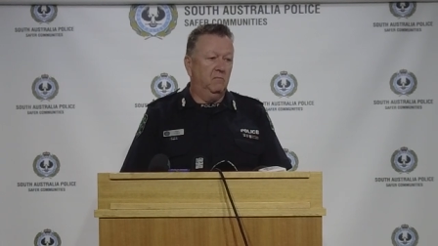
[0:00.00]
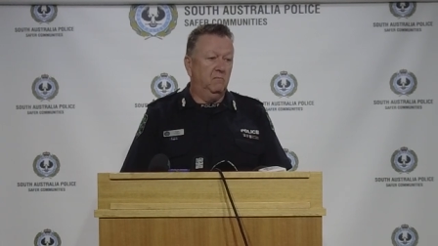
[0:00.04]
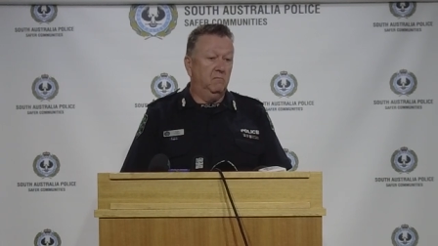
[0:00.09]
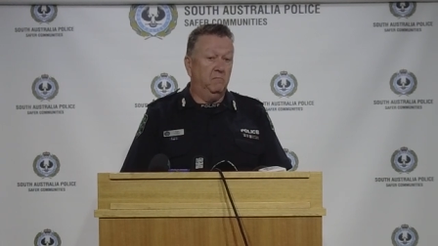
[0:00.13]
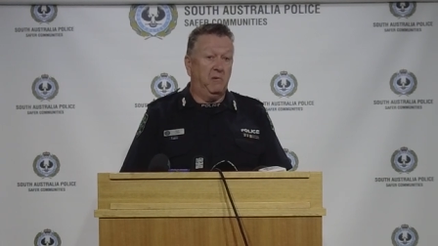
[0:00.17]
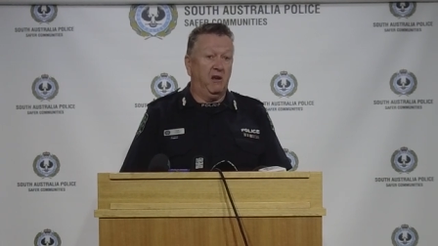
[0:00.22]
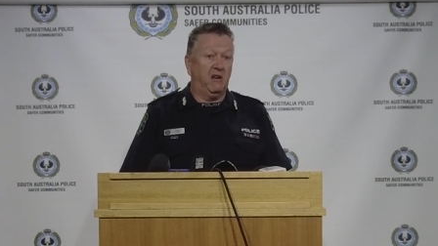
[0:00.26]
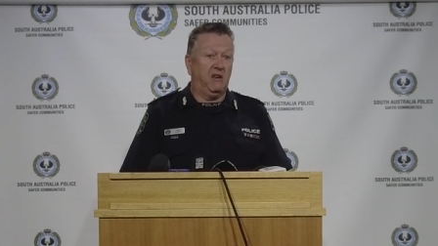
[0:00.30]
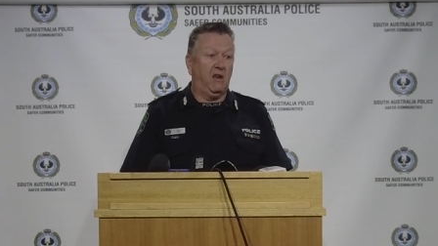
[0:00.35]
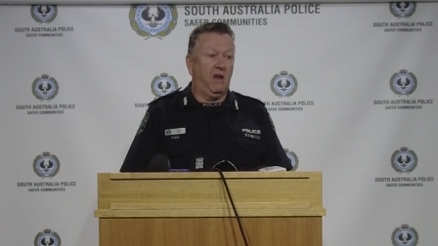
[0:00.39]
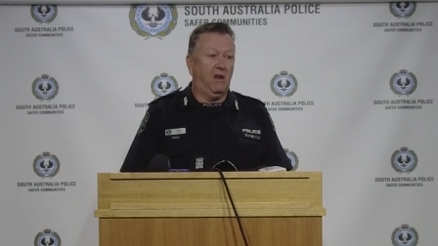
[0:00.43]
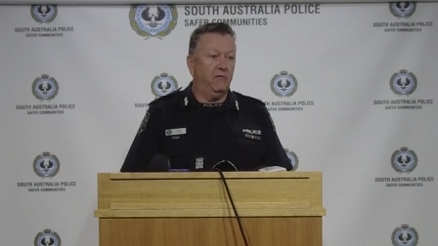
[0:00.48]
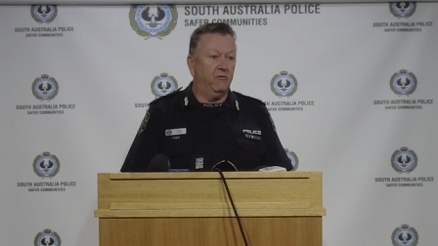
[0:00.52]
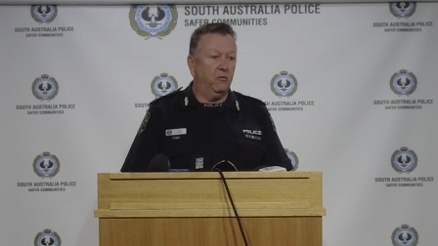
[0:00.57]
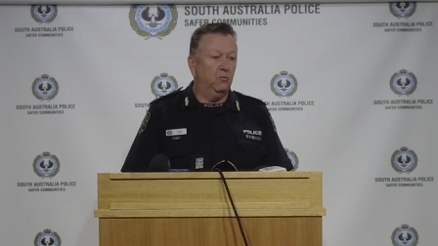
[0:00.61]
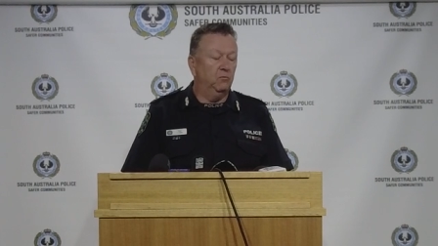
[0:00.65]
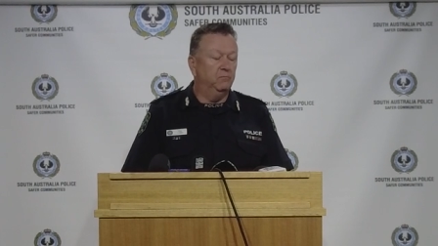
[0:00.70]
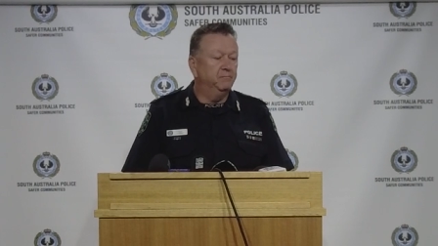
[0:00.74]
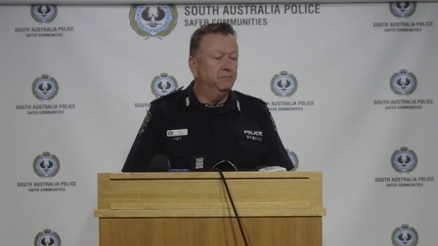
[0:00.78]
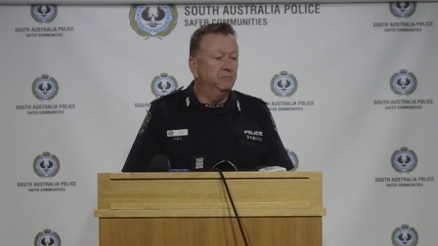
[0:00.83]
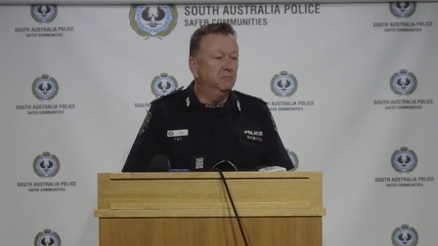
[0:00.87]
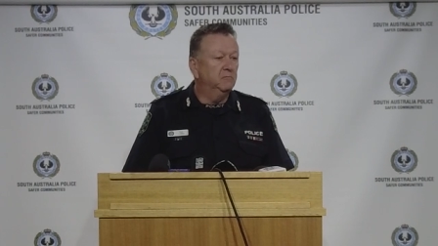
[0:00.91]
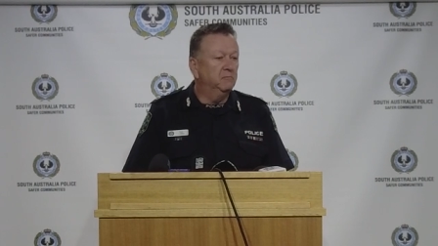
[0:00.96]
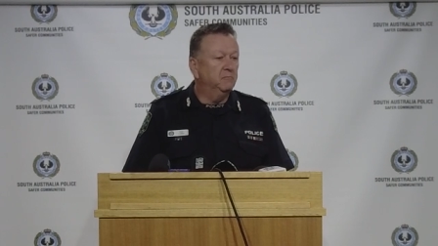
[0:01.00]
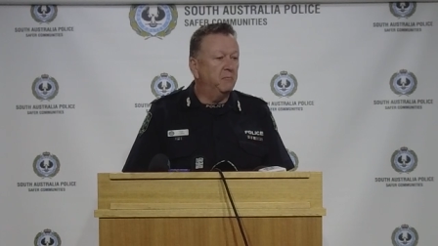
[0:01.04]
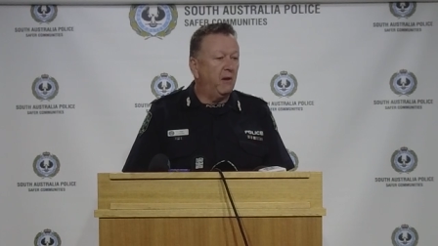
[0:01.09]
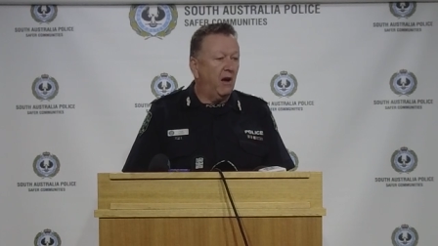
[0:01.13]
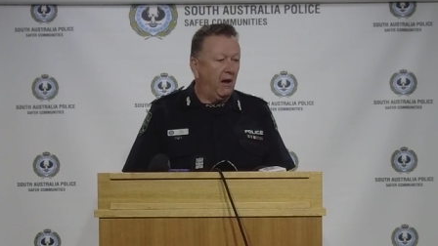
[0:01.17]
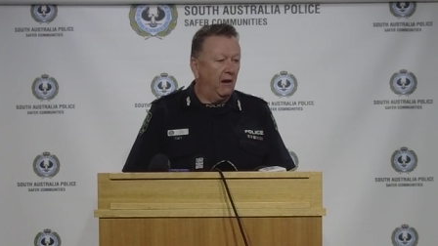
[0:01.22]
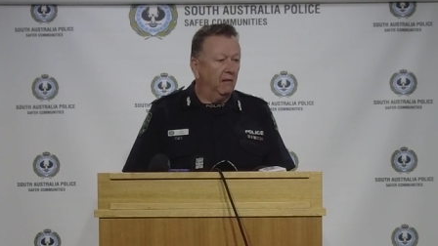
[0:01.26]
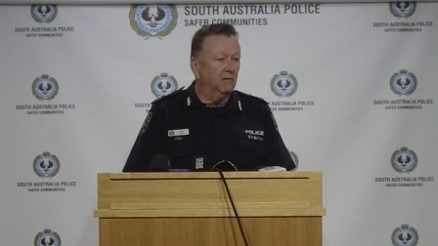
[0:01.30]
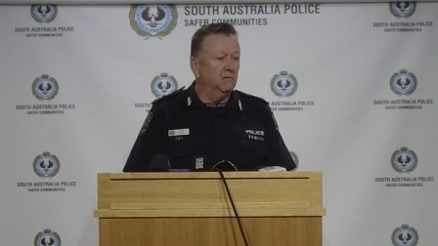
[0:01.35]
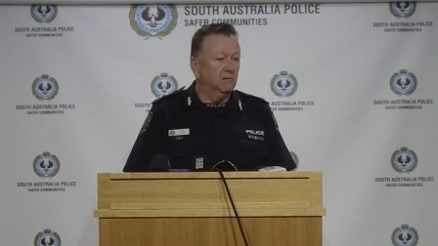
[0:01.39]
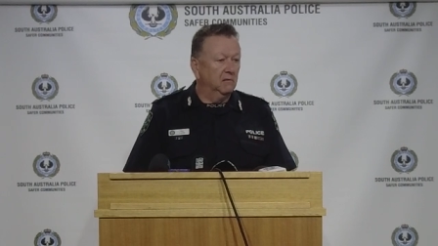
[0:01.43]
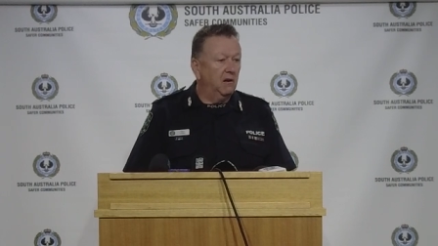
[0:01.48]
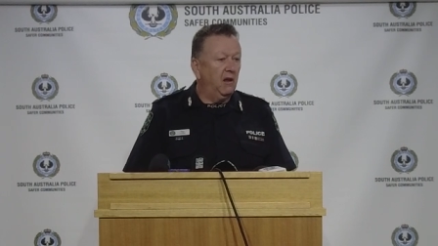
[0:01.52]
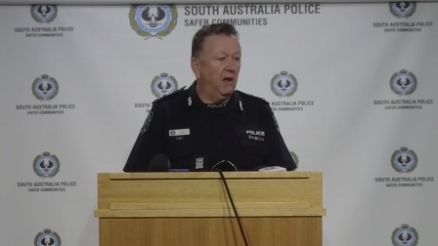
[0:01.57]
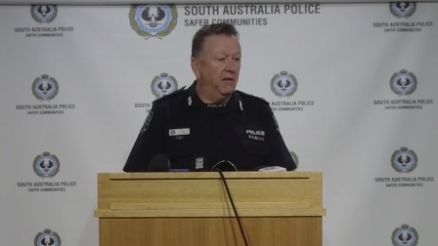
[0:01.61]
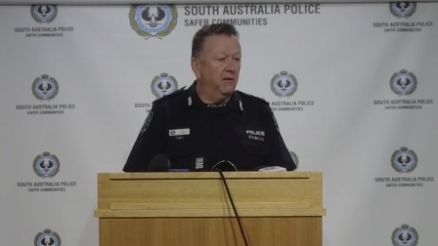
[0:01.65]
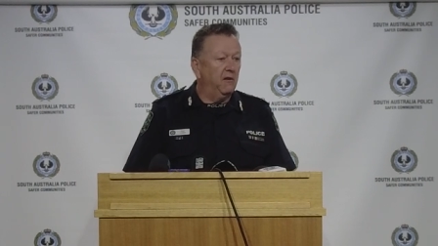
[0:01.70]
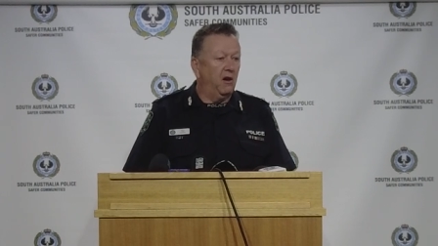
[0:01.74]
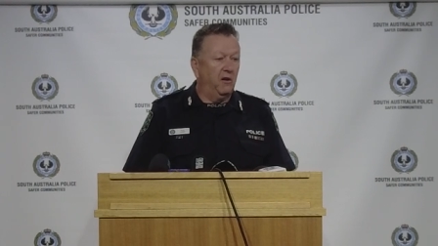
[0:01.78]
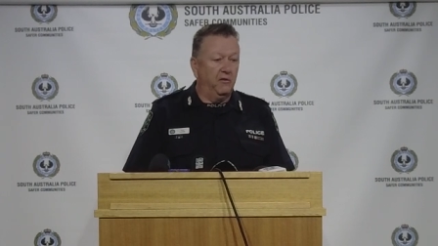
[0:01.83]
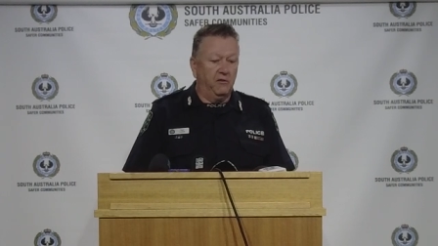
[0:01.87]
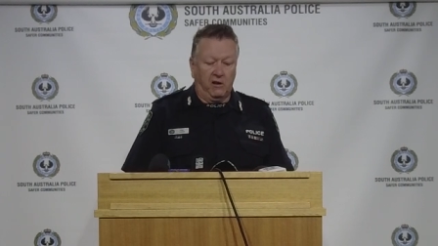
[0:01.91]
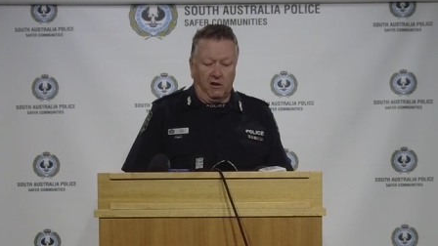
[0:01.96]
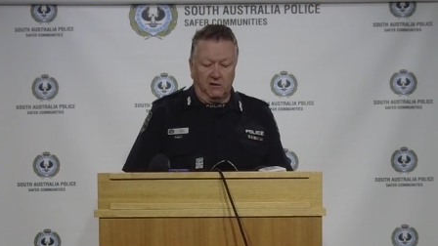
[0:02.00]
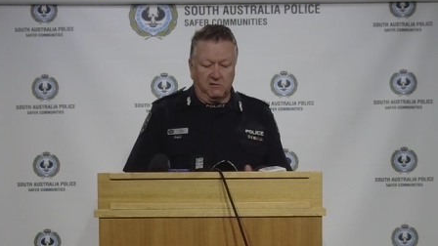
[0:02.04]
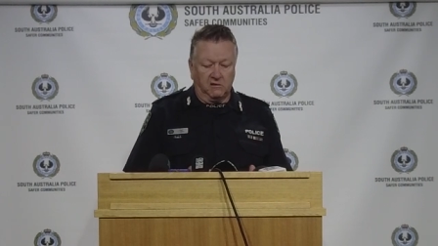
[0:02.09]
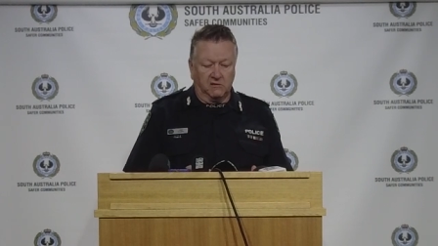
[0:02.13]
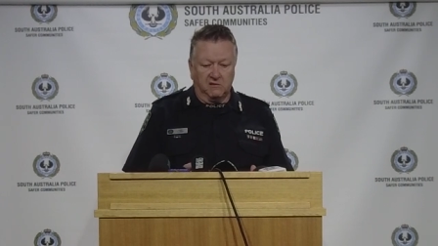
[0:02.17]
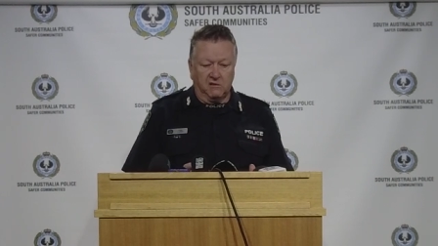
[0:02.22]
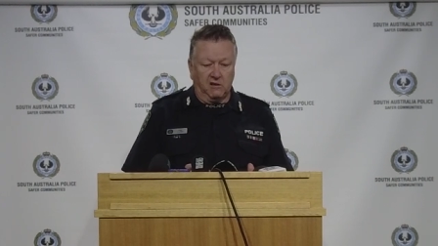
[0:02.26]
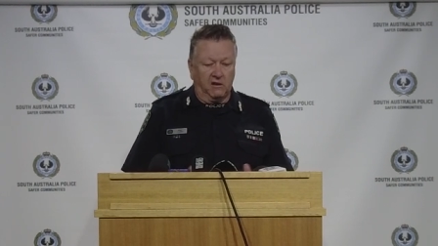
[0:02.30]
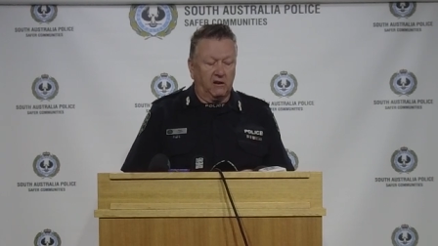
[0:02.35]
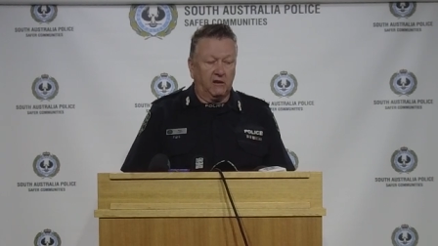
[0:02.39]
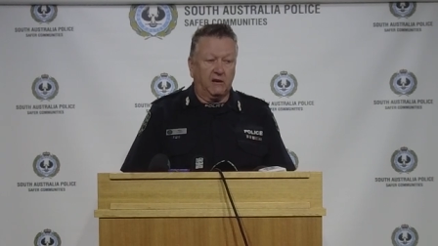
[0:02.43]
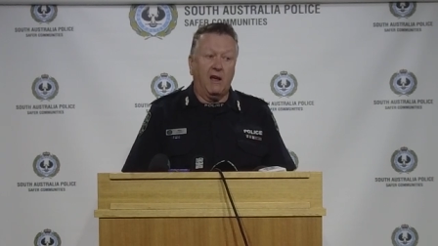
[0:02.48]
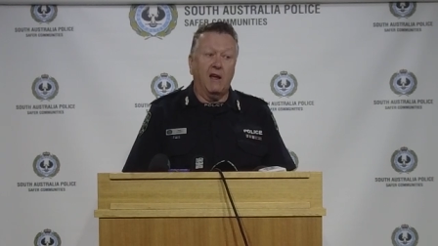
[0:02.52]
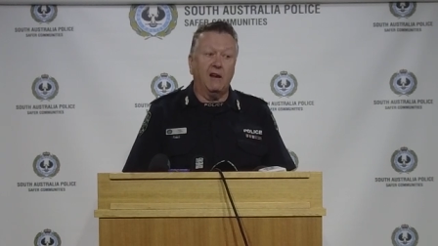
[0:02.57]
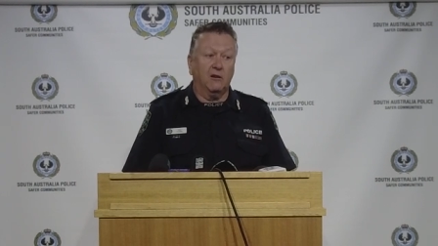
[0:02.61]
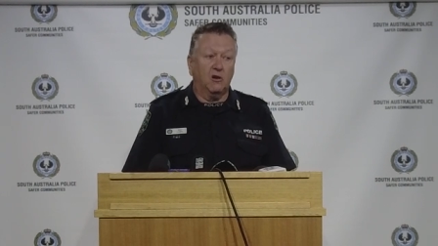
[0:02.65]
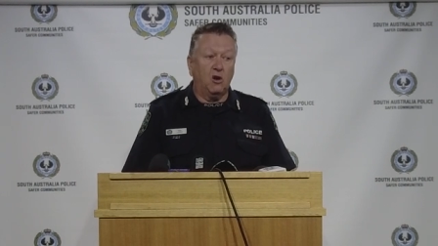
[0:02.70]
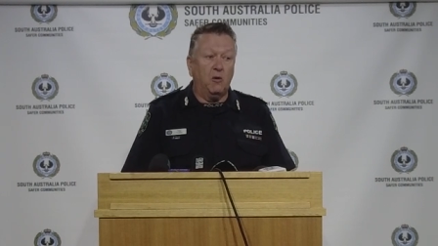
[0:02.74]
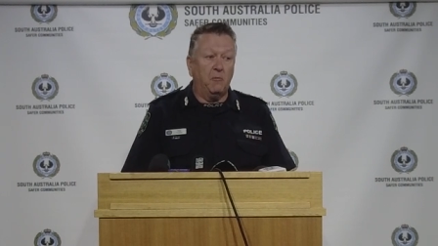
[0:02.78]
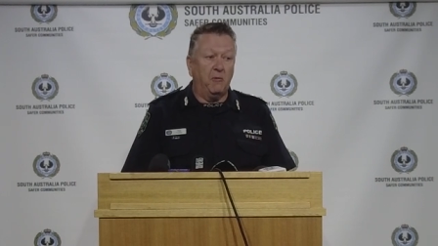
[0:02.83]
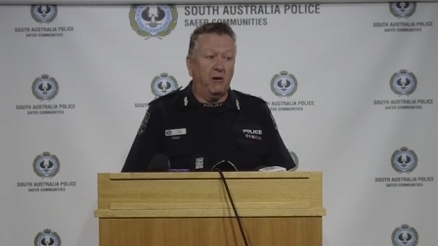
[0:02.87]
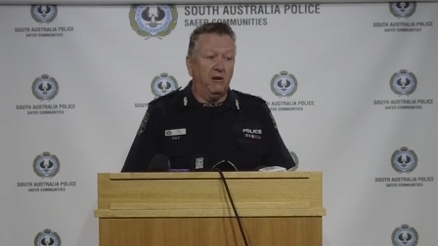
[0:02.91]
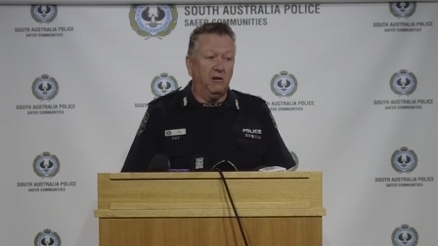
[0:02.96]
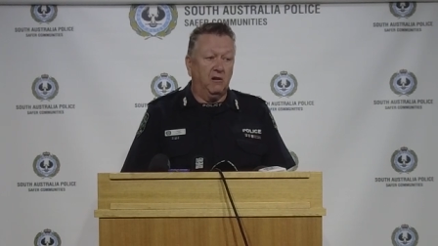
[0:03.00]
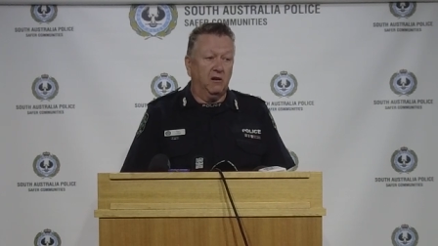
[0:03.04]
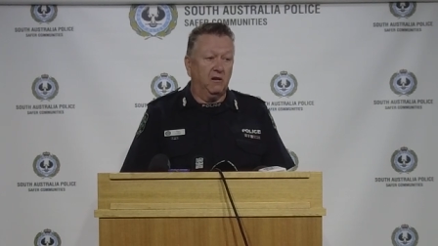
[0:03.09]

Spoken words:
be careful. But as I said, I can't comment.